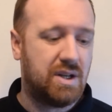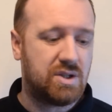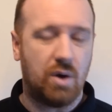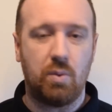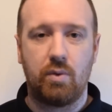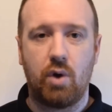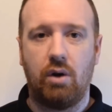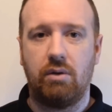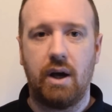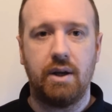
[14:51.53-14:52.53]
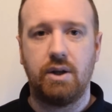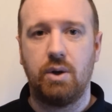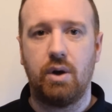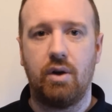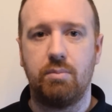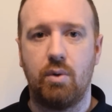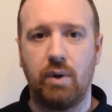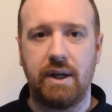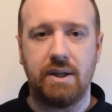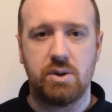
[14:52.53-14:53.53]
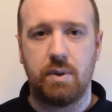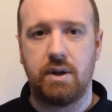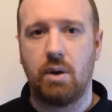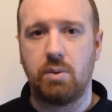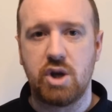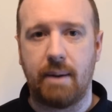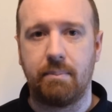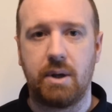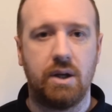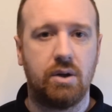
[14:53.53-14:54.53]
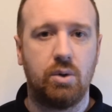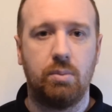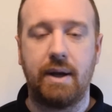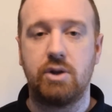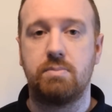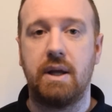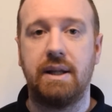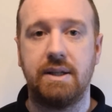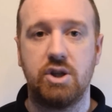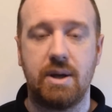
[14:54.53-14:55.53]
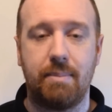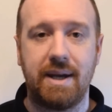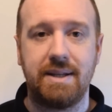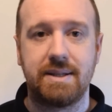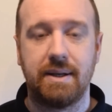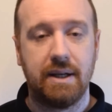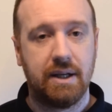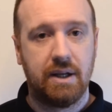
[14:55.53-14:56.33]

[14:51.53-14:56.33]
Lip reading: So we've got a unit of Marines with no champion who might just be a leadership 8.